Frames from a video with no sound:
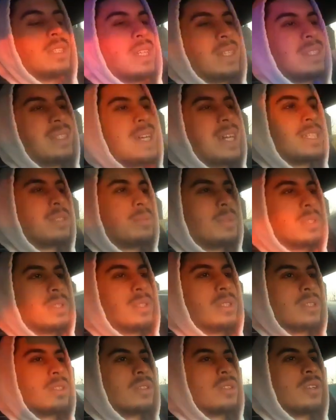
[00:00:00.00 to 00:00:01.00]
attachment
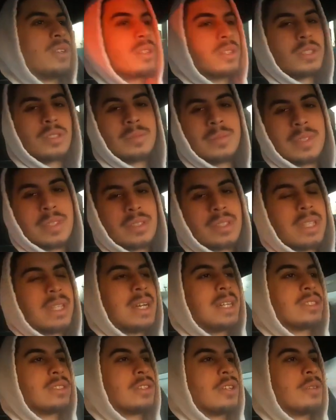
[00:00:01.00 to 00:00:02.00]
to this car because this is the
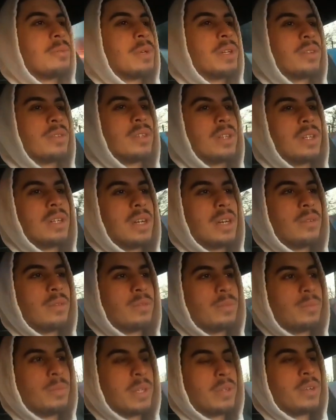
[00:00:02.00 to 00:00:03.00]
last car my
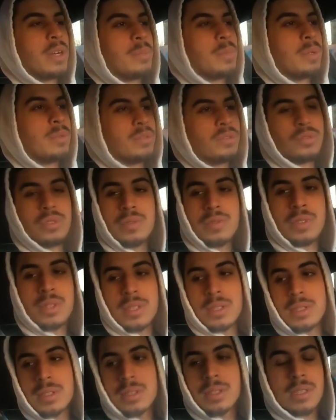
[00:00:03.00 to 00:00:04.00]
grandpa was driven
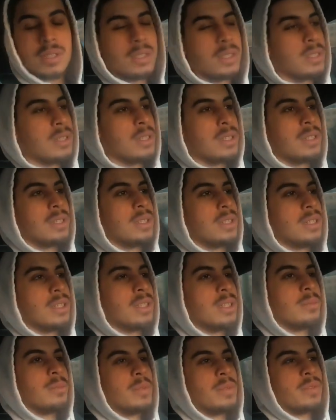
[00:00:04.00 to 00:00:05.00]
in,
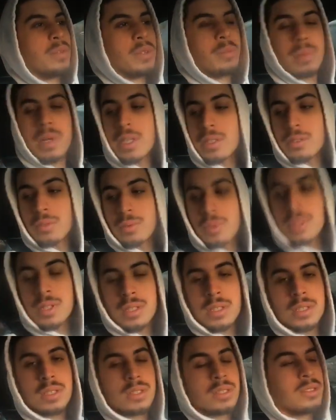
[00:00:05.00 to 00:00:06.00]
and before he passed
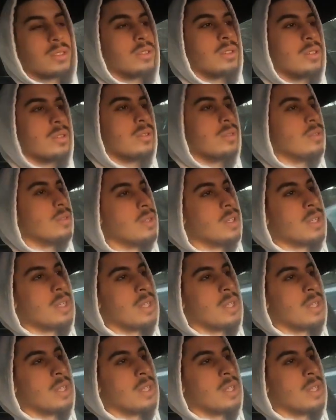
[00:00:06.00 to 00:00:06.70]
away. So